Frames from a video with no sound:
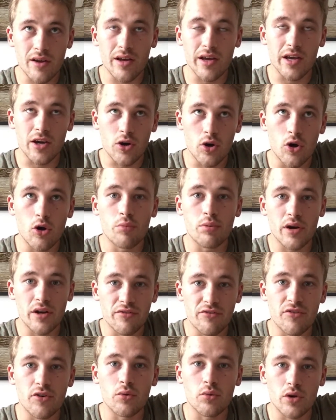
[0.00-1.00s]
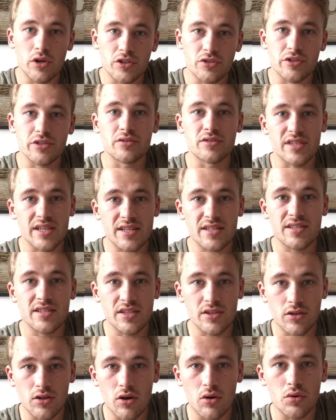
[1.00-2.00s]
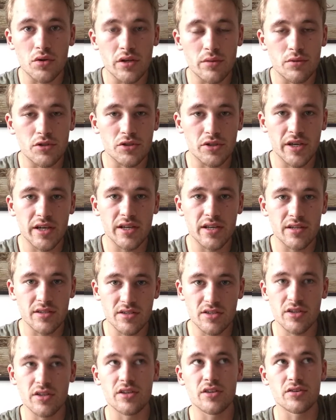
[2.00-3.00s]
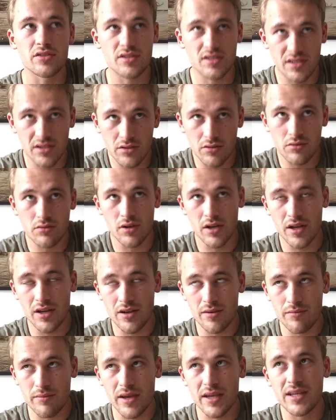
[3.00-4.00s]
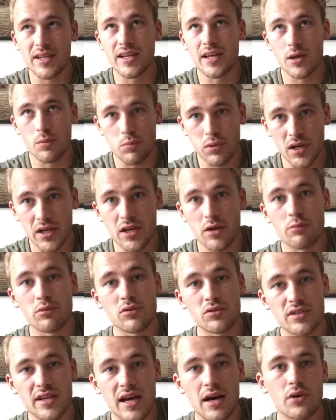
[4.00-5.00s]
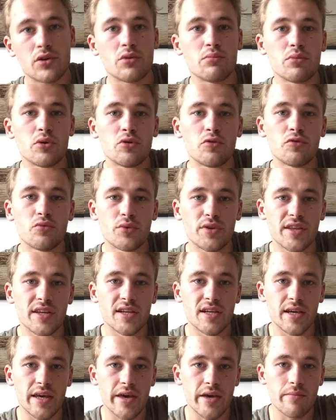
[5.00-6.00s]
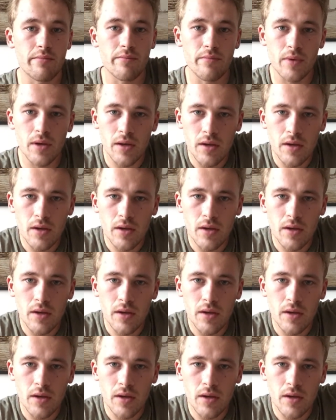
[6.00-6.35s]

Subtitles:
incorporate footwork drills into your goalkeeper training so that you're still making it applicable to how you move within a game.